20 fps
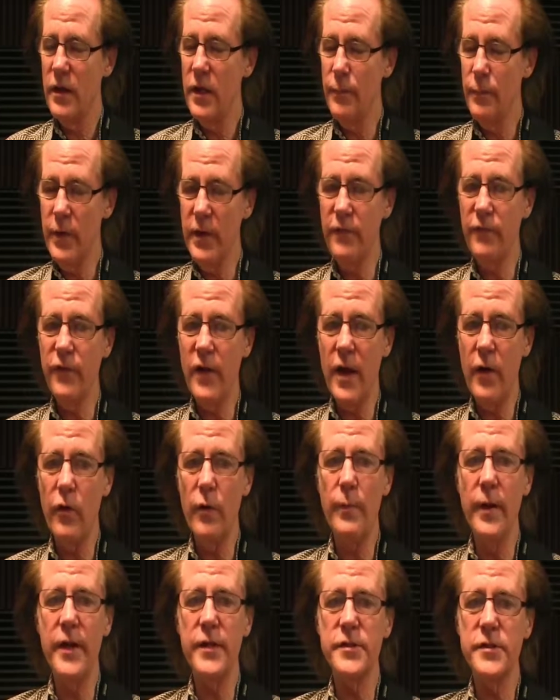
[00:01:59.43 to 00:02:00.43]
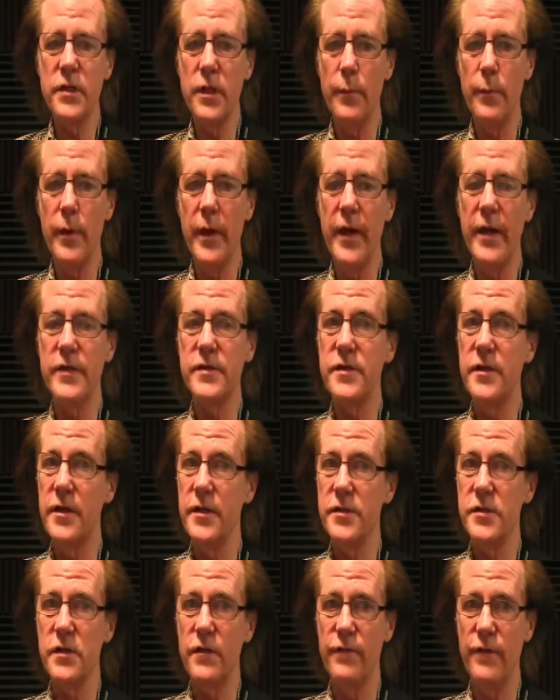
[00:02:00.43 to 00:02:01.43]
The B-flat remains in the bass, and
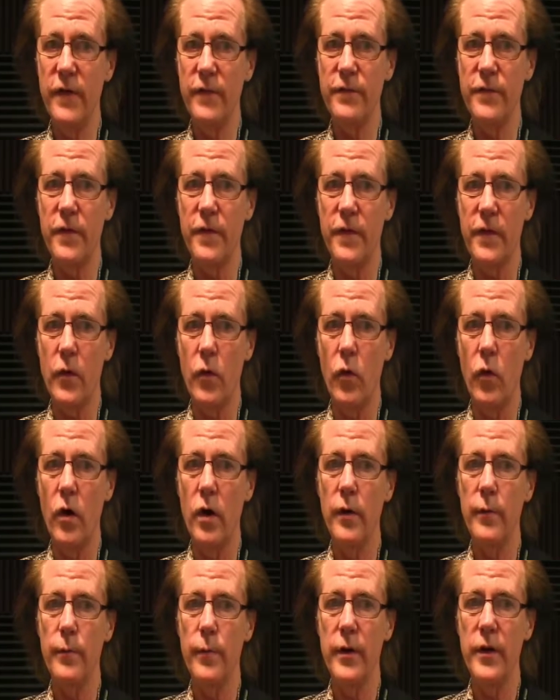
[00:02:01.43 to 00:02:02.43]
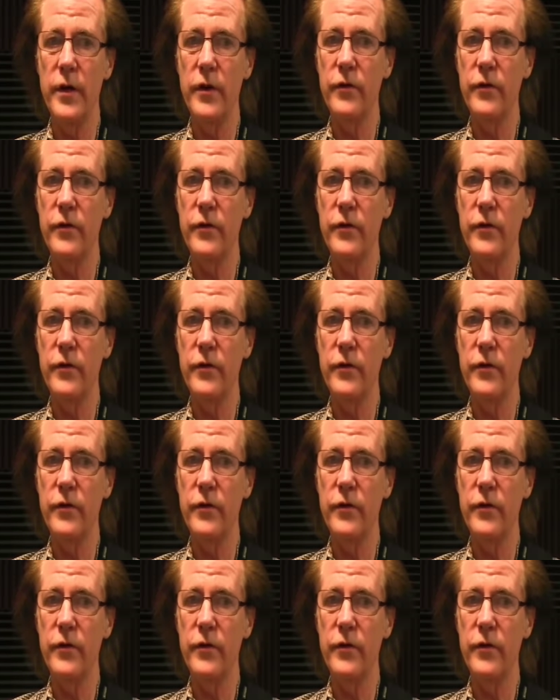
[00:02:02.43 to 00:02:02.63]
it's the fifth of the chord, but